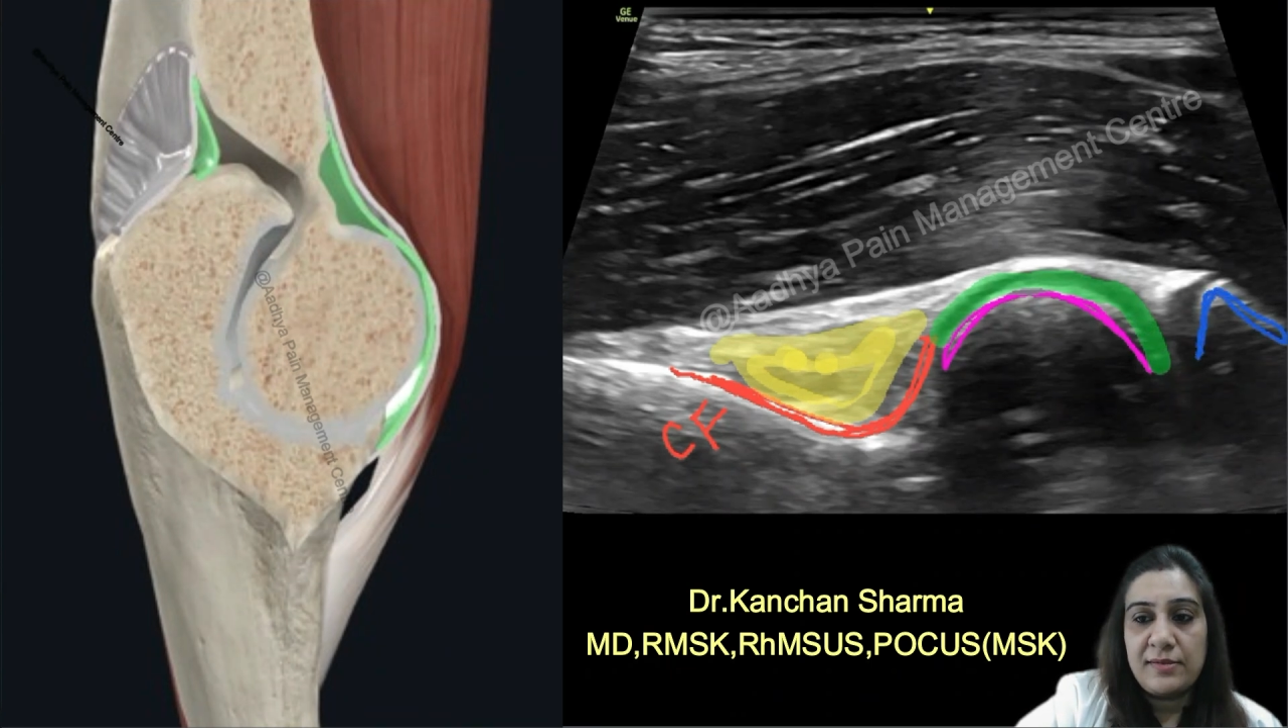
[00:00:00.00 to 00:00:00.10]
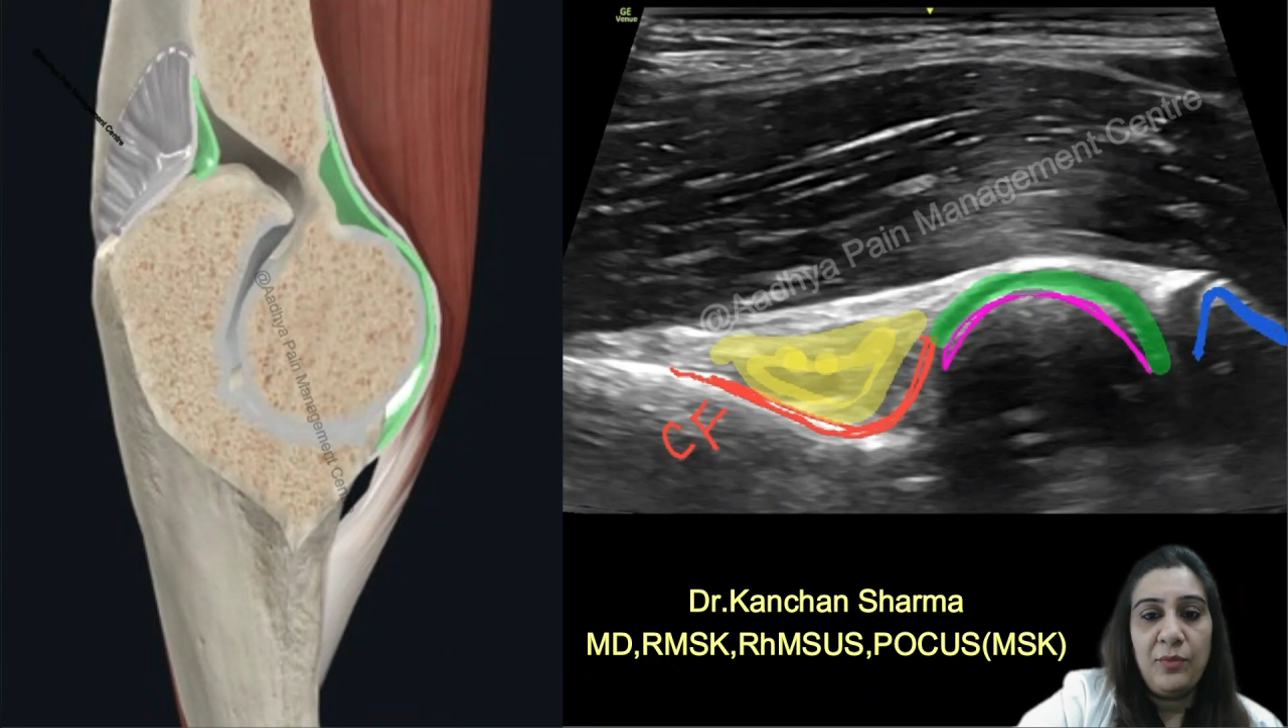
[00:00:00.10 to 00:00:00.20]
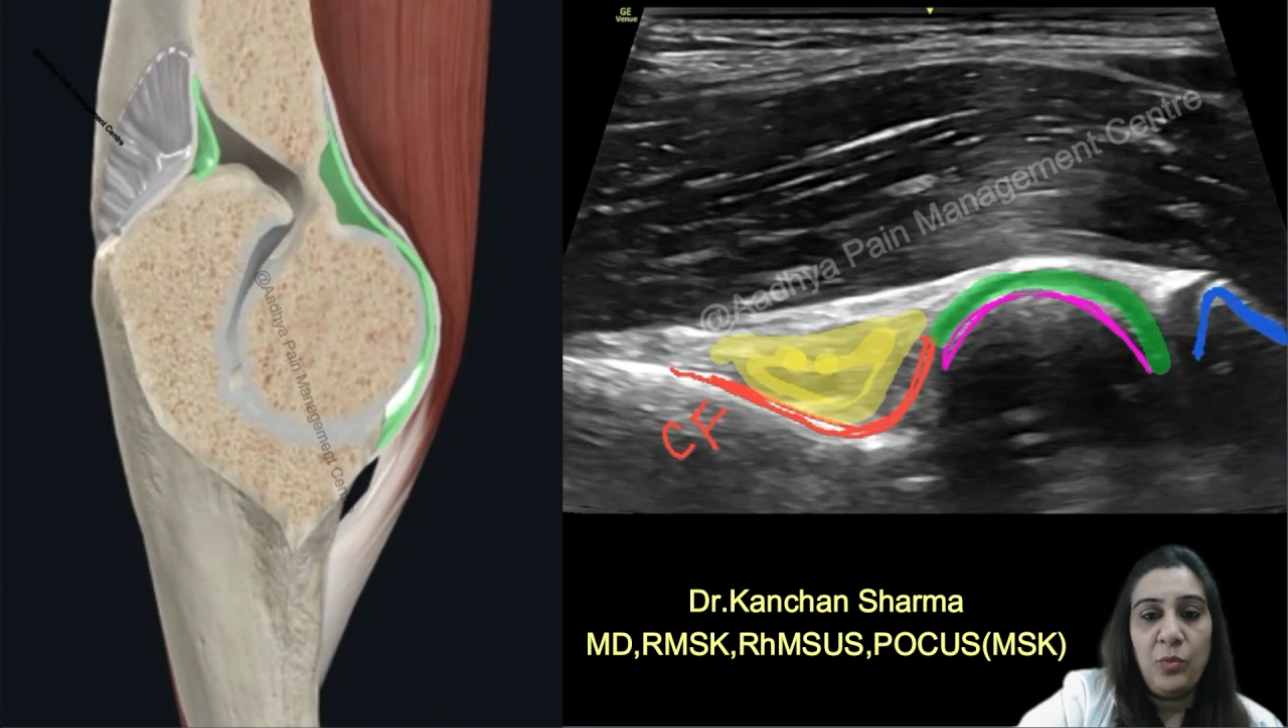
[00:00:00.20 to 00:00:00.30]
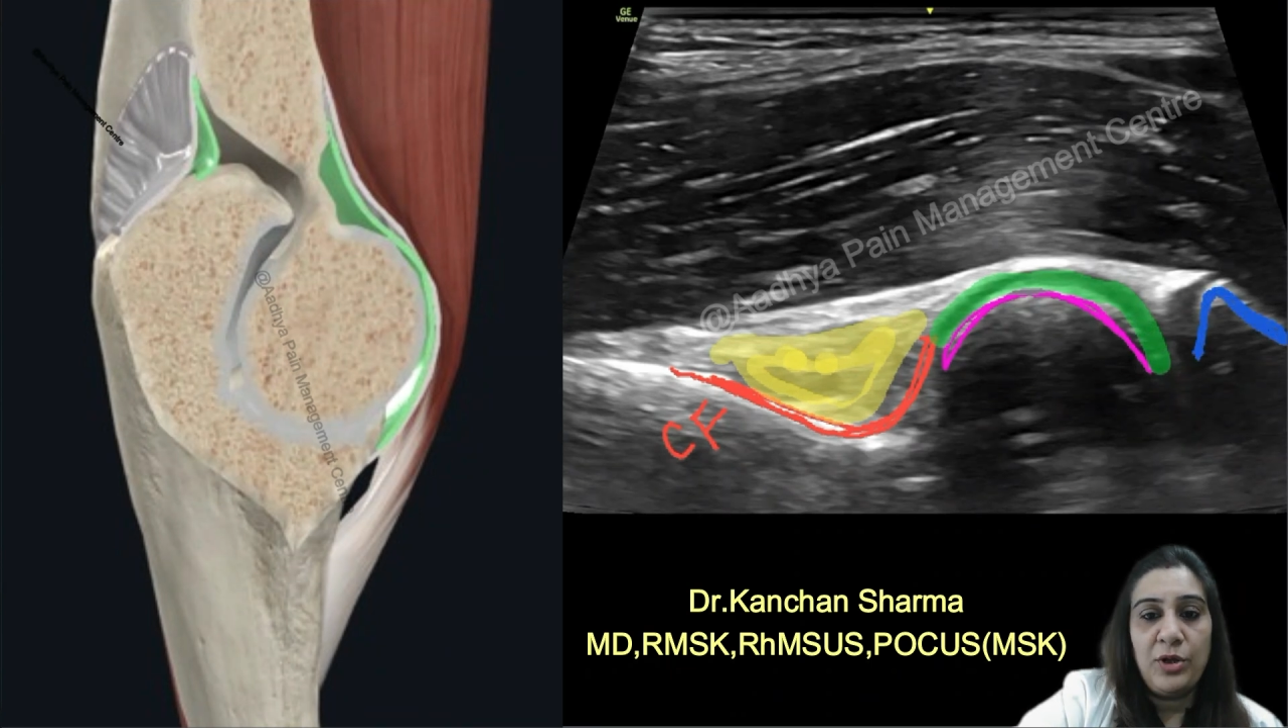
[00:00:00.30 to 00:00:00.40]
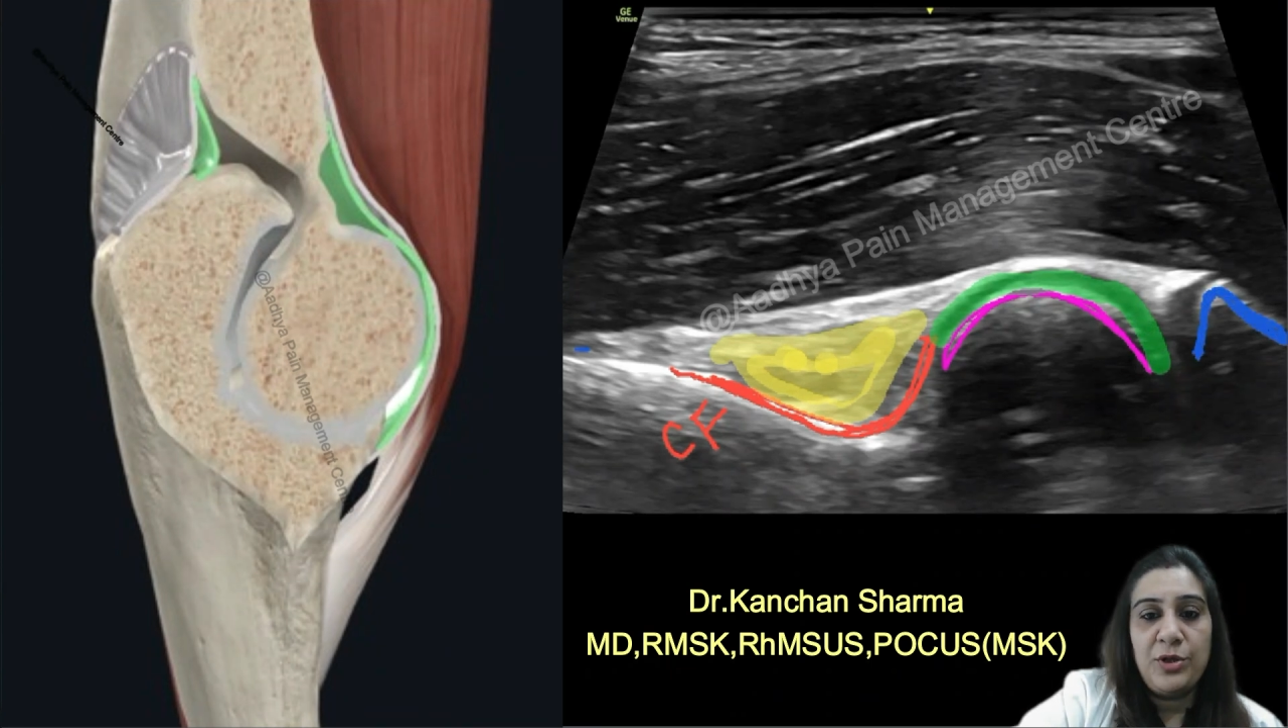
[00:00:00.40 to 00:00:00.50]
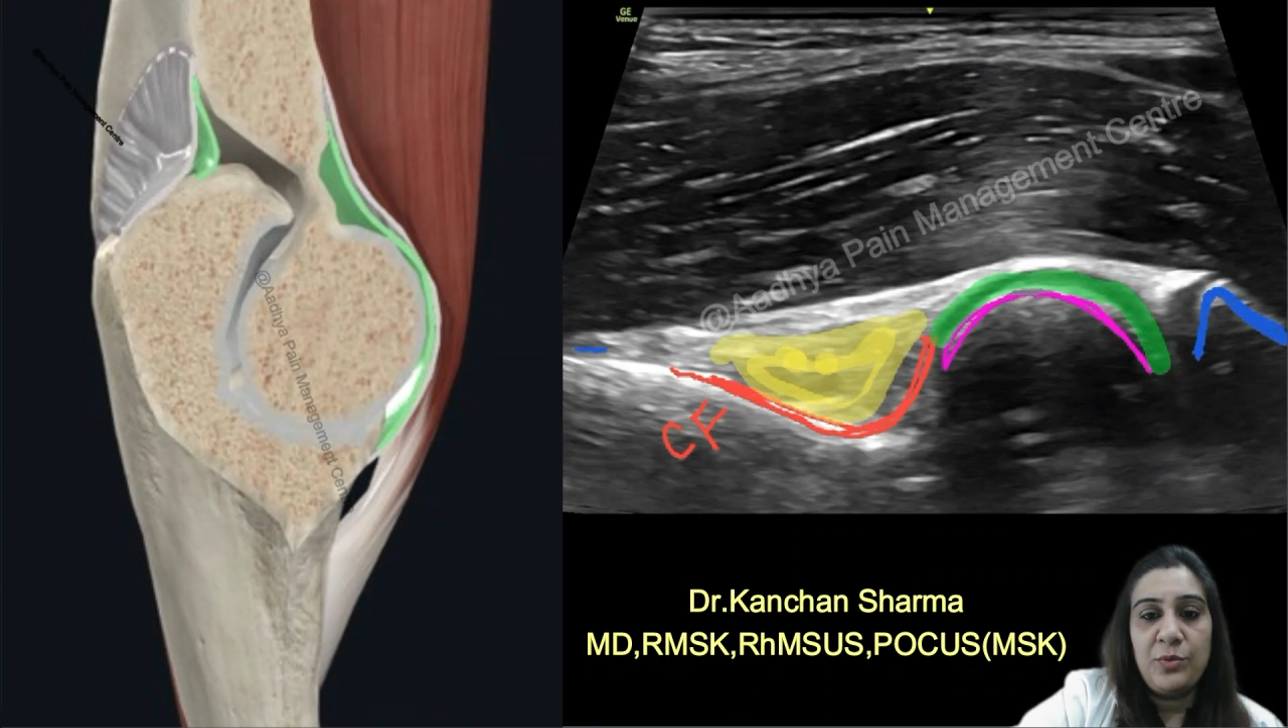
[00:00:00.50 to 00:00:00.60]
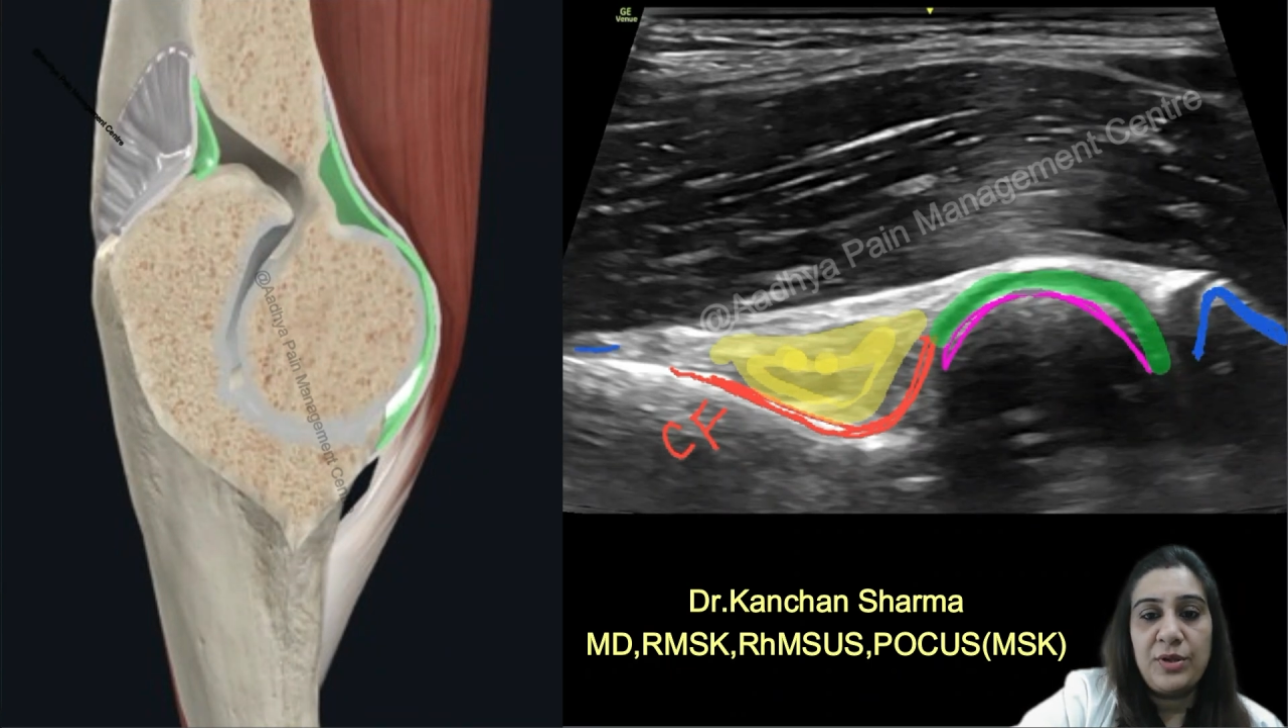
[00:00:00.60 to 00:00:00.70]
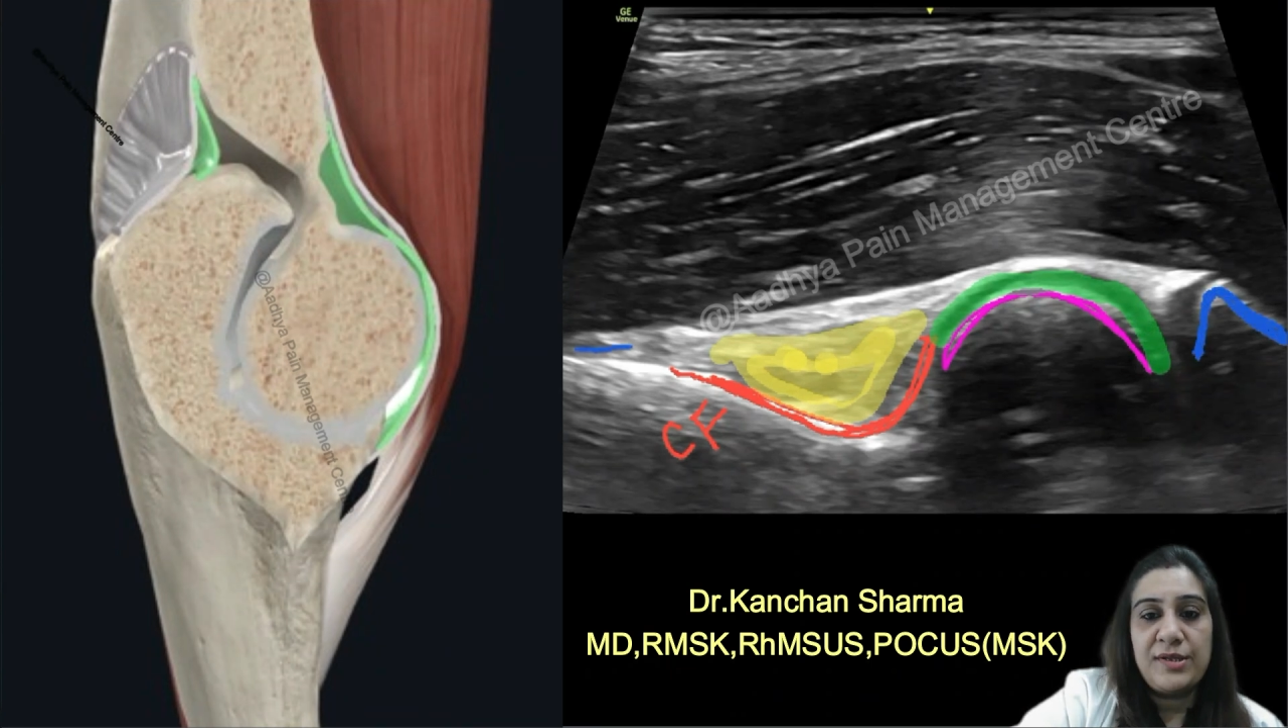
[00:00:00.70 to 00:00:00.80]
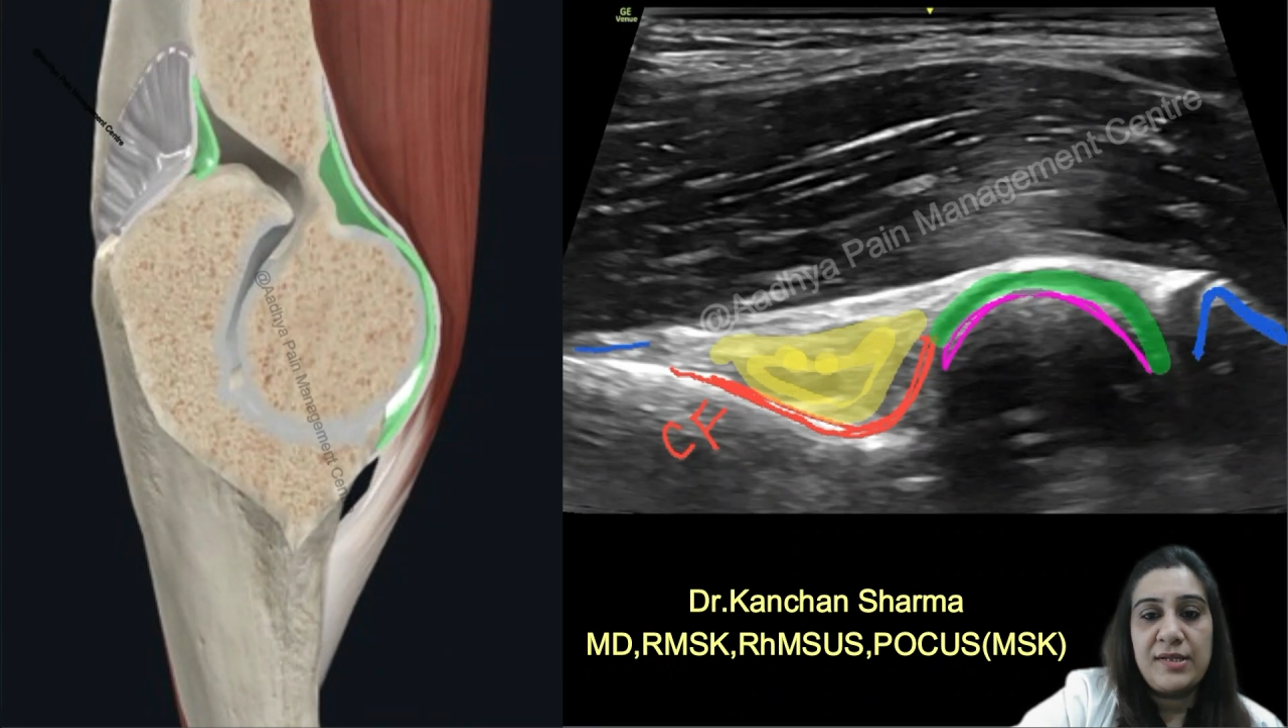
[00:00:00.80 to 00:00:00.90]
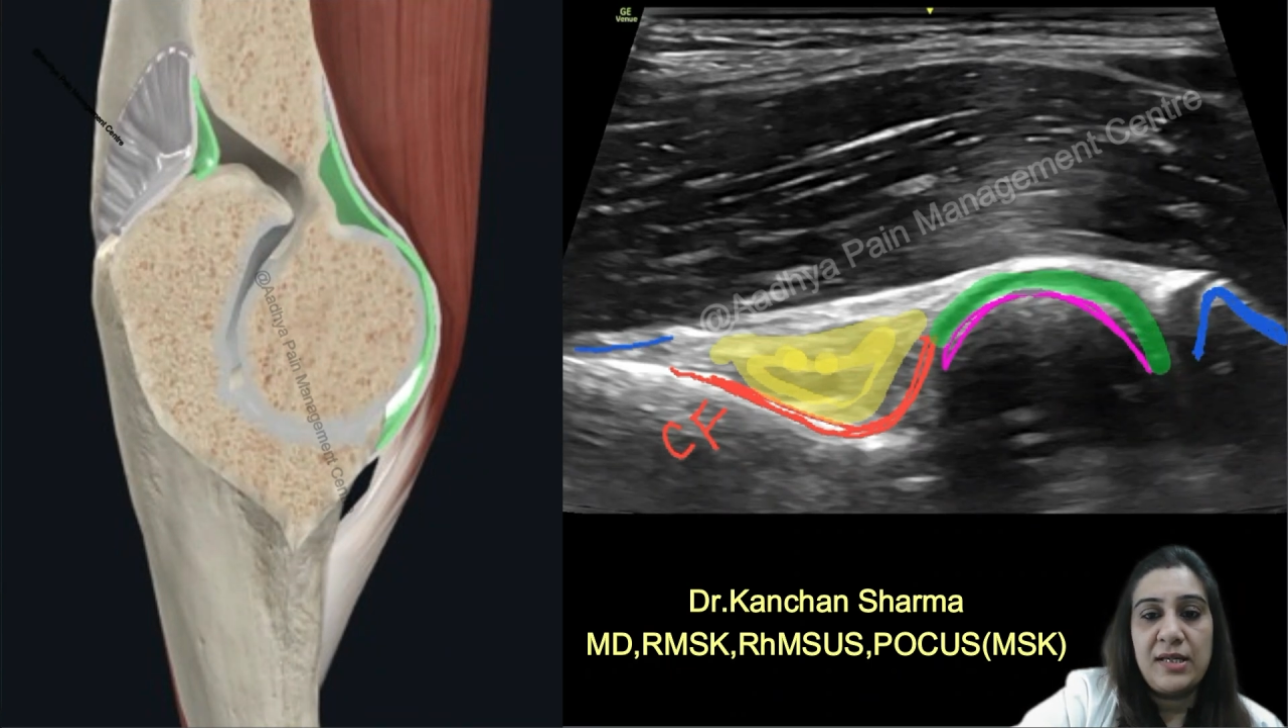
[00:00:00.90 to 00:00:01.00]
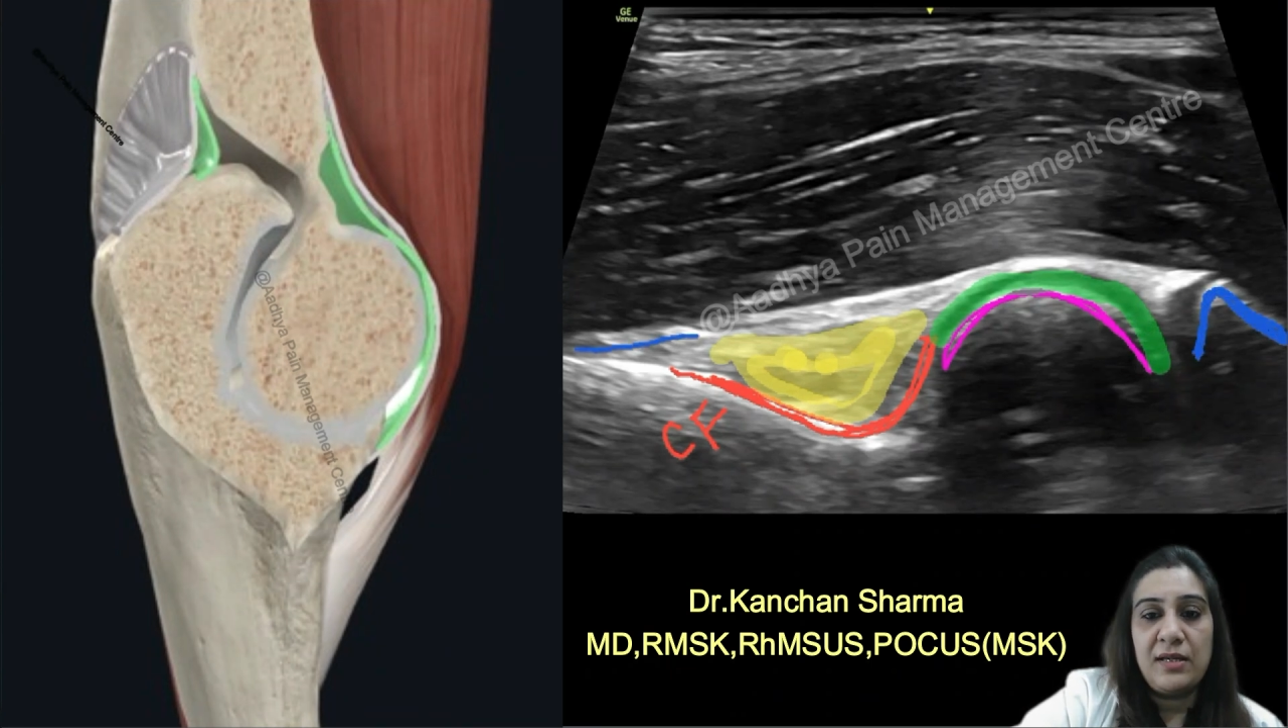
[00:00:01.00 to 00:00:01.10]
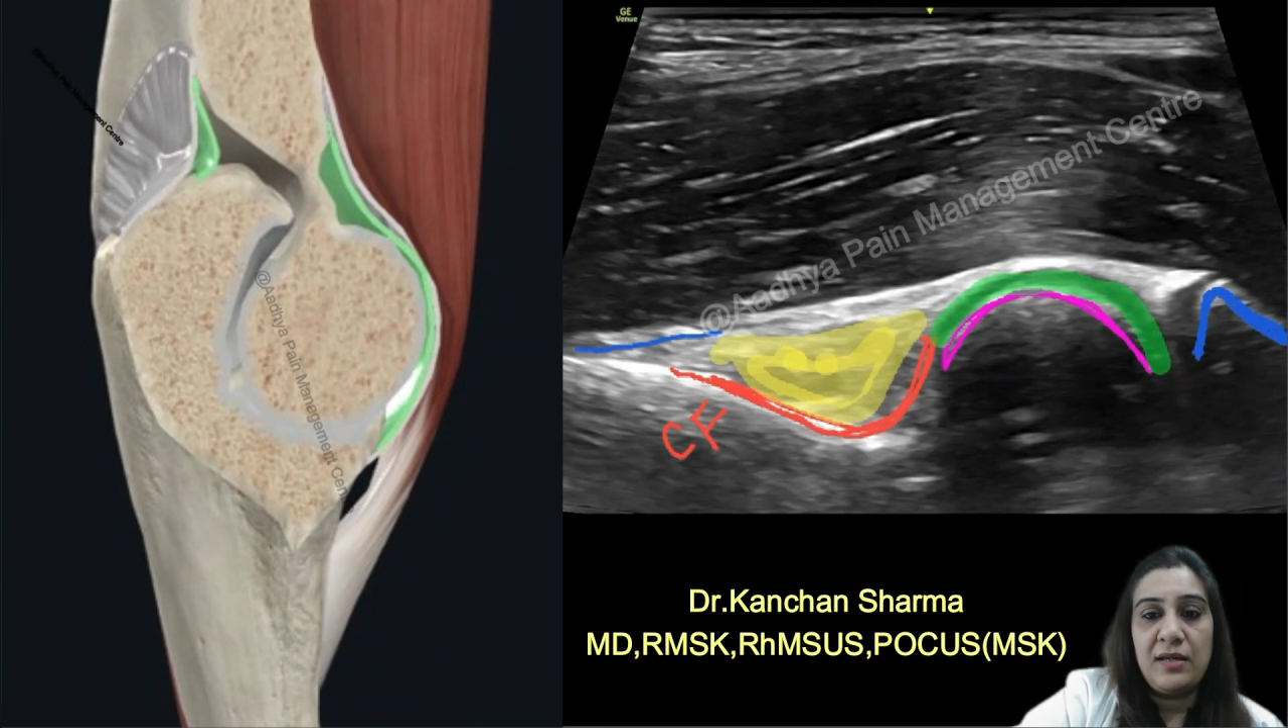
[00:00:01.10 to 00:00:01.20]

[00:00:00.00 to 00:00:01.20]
and what you are seeing